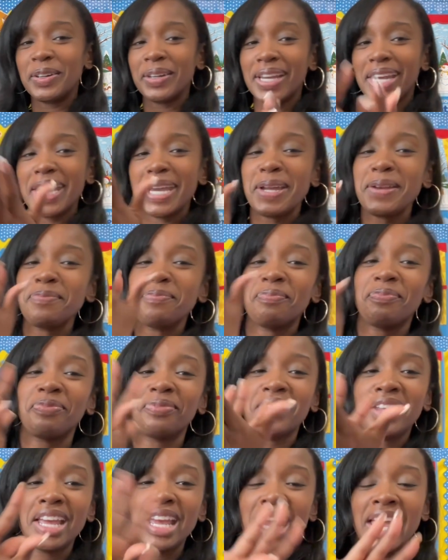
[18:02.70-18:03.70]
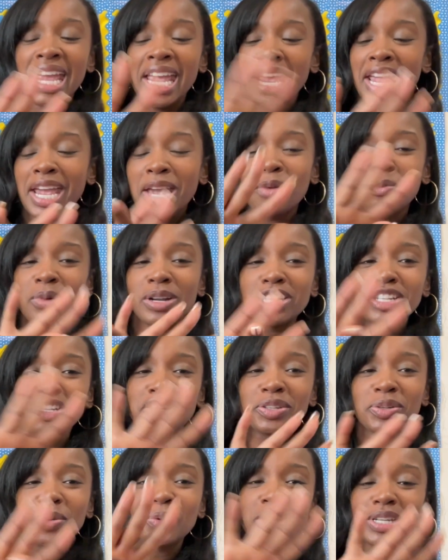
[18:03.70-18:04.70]
again. And we're
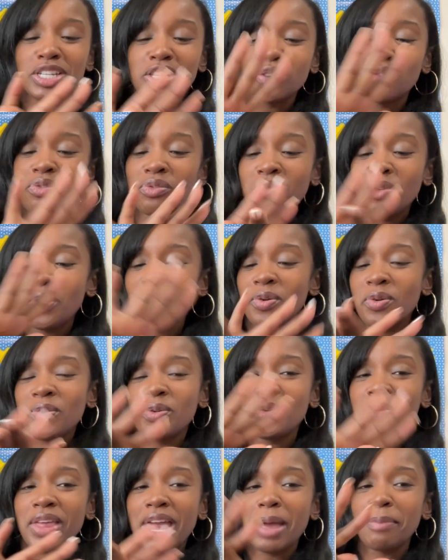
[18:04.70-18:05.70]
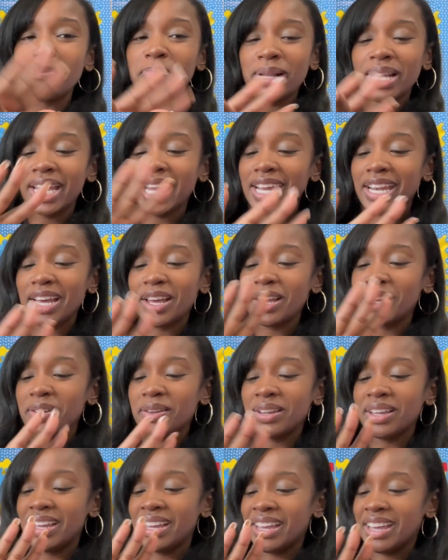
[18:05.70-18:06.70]
just going to roll that Play-Doh
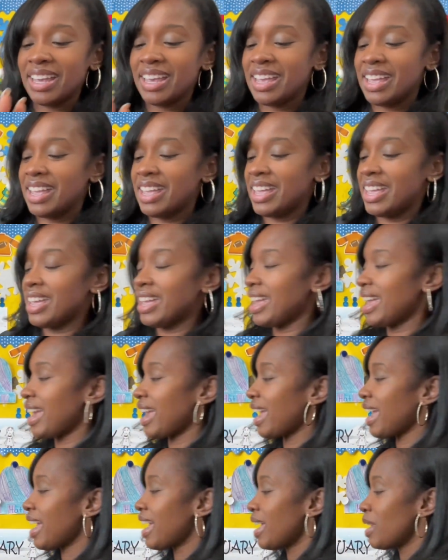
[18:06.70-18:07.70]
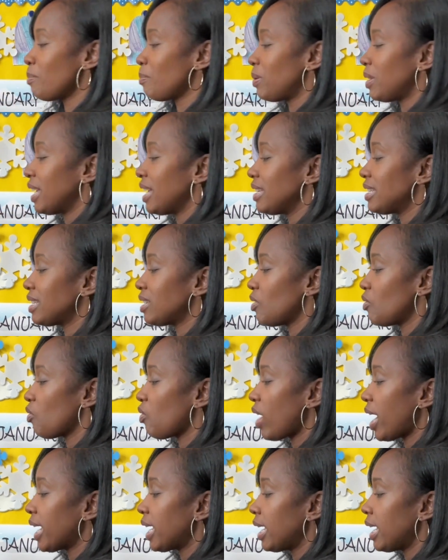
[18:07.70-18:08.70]
and place it
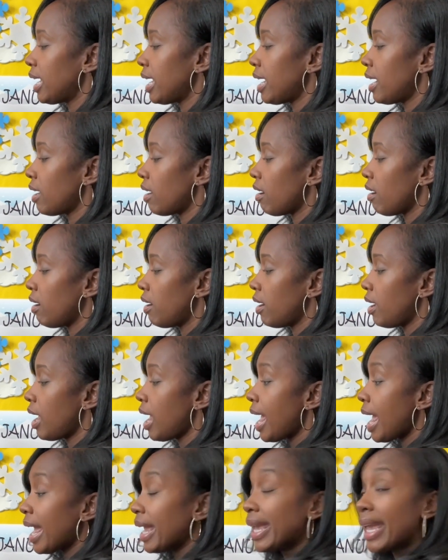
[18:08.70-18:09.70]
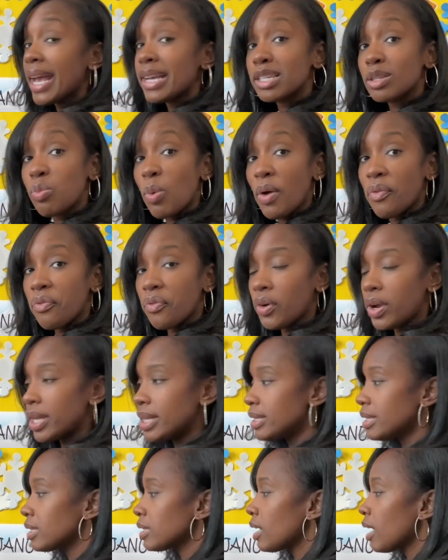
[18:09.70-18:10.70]
right here. And guess what,
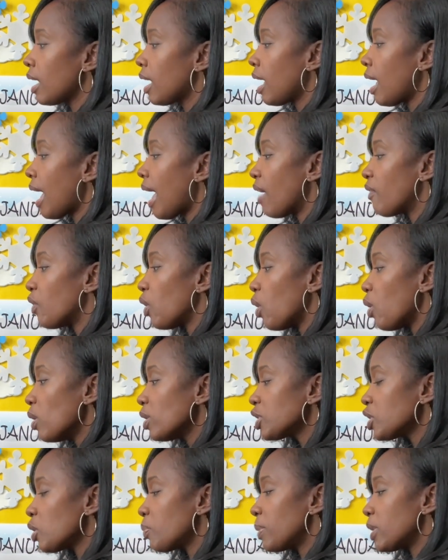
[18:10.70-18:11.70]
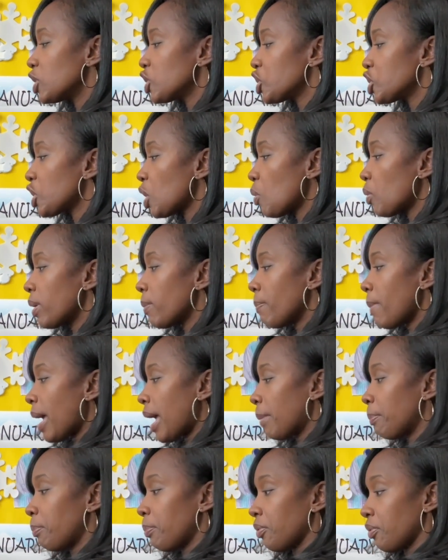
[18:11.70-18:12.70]
friends? I've also been showing
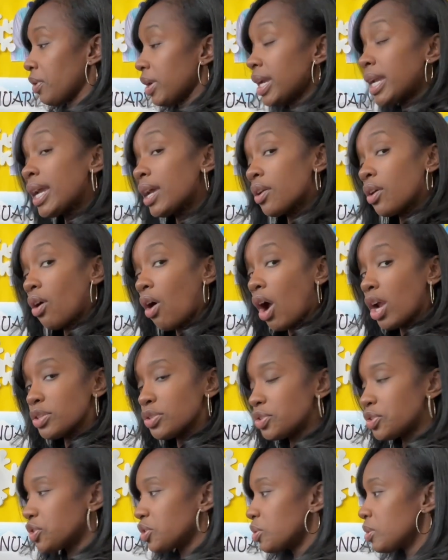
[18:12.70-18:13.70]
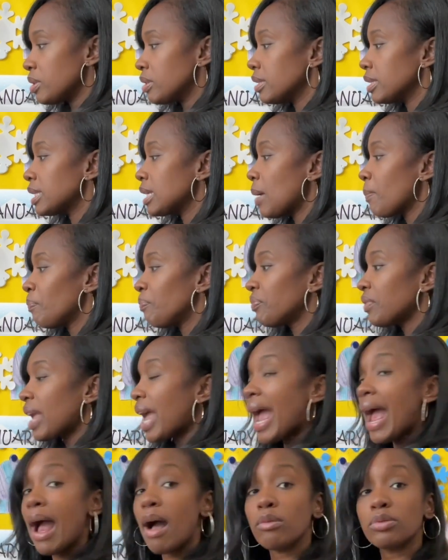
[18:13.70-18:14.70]
my pre-kindergarten students
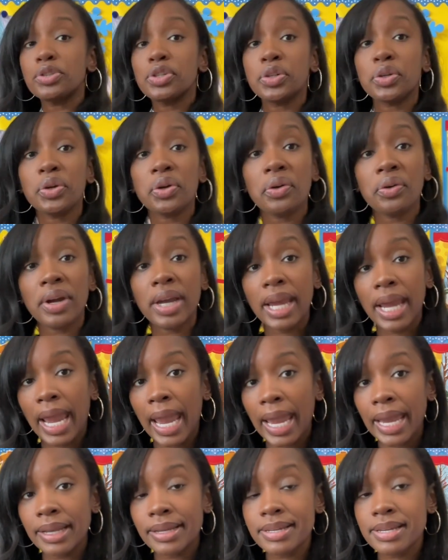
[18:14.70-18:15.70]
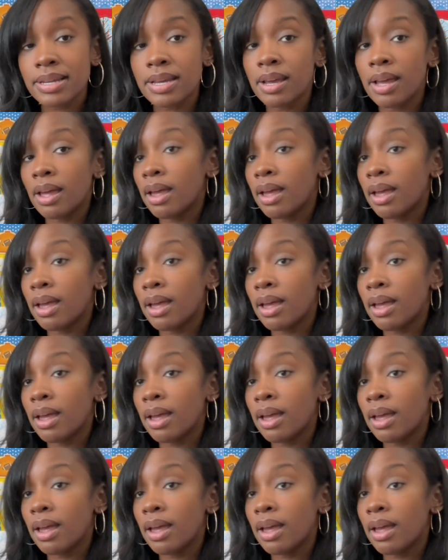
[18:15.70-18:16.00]
how to create